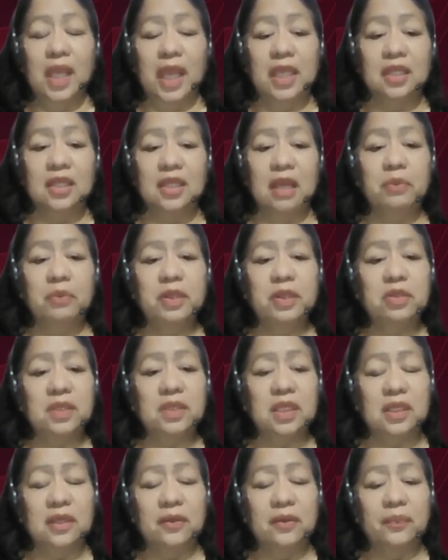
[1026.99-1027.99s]
And number
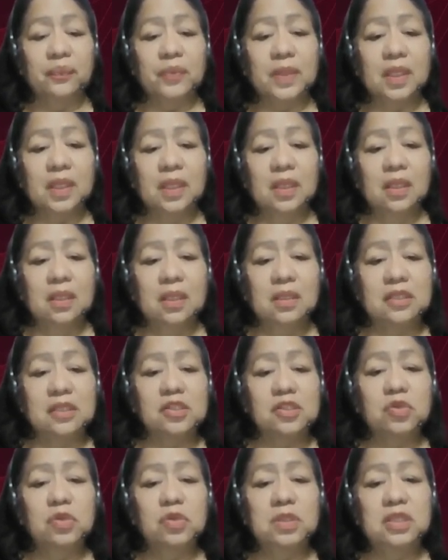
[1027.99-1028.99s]
three, the
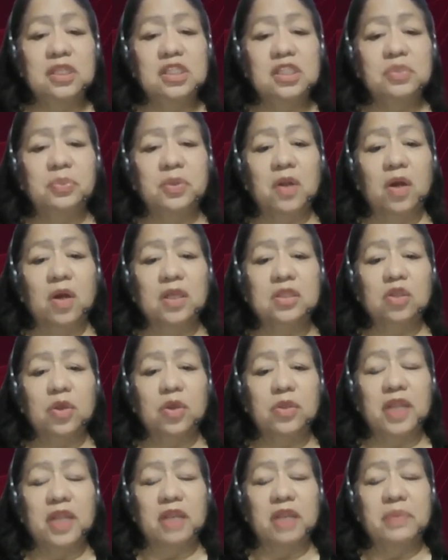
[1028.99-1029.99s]
suit is brought
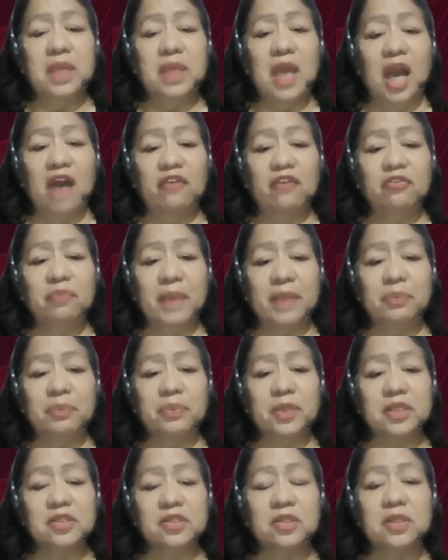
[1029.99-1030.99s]
on their behalf by
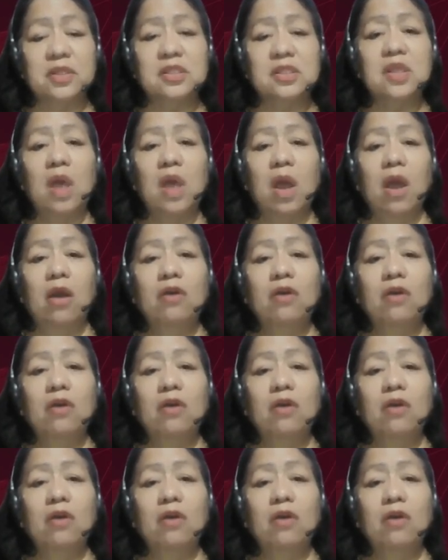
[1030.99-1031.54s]
persons